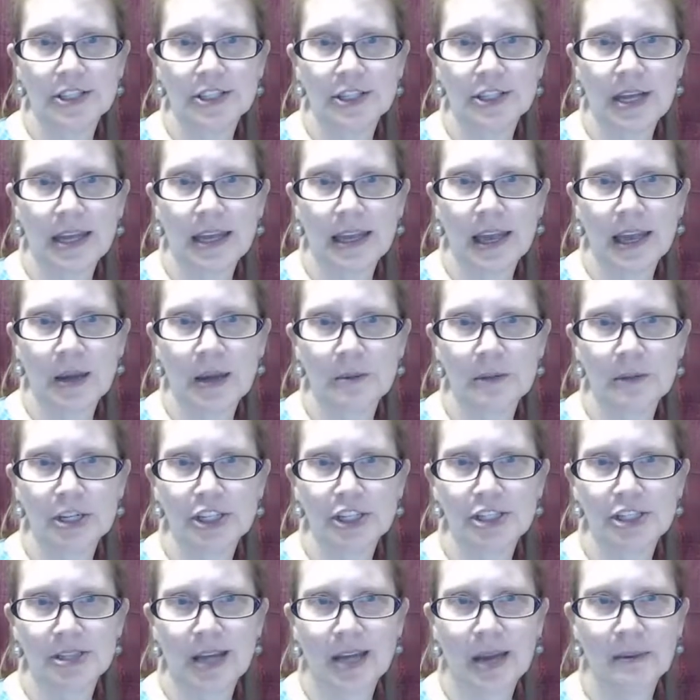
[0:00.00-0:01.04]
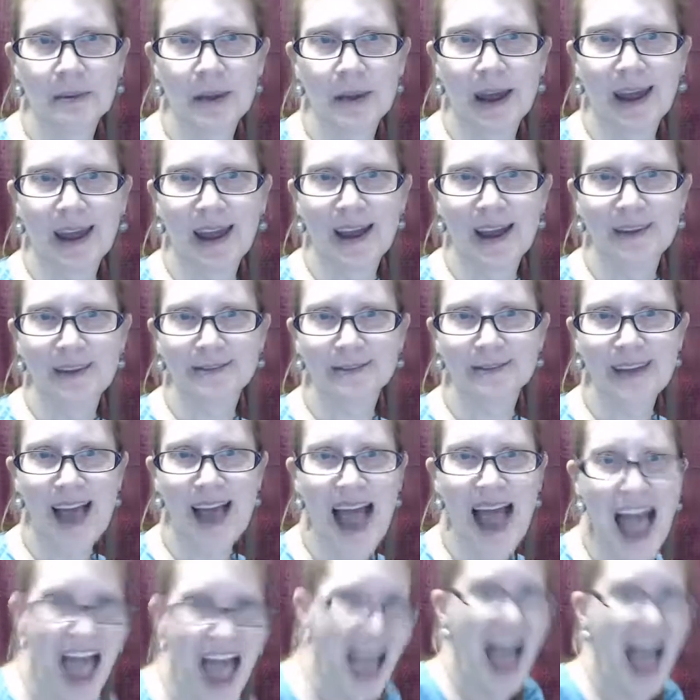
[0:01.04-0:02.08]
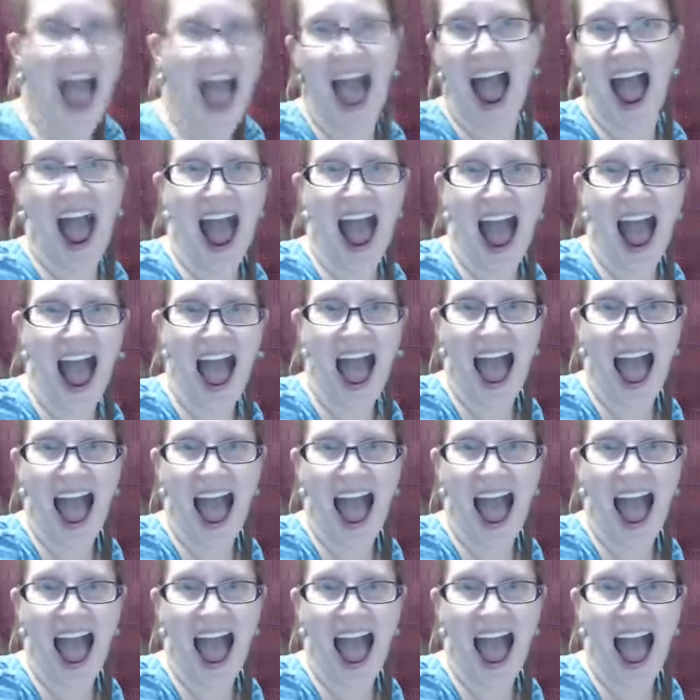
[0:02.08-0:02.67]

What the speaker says: check how much time I have.